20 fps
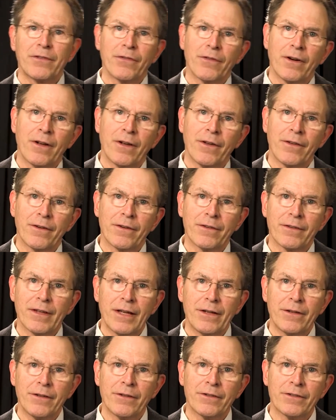for other
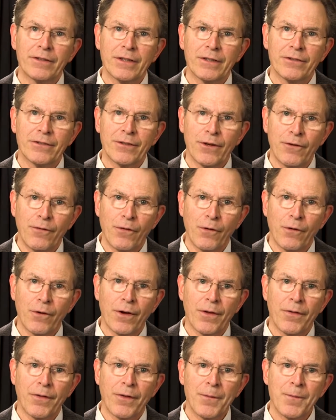lenders, and so
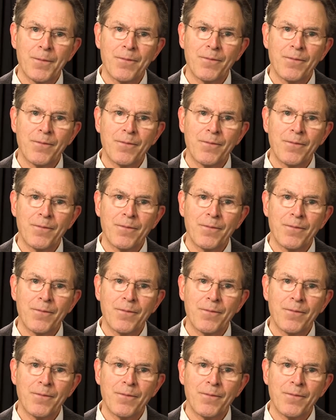forth.